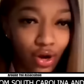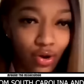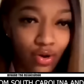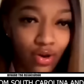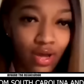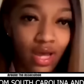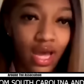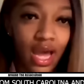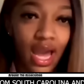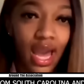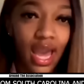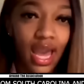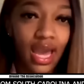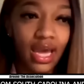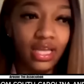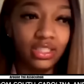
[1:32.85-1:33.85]
And
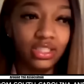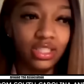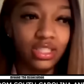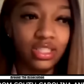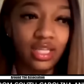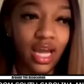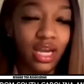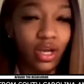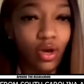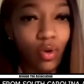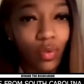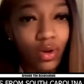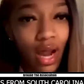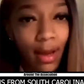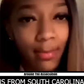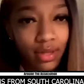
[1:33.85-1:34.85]
that's
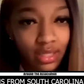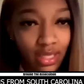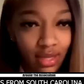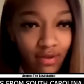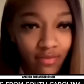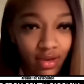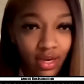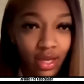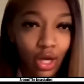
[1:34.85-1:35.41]
okay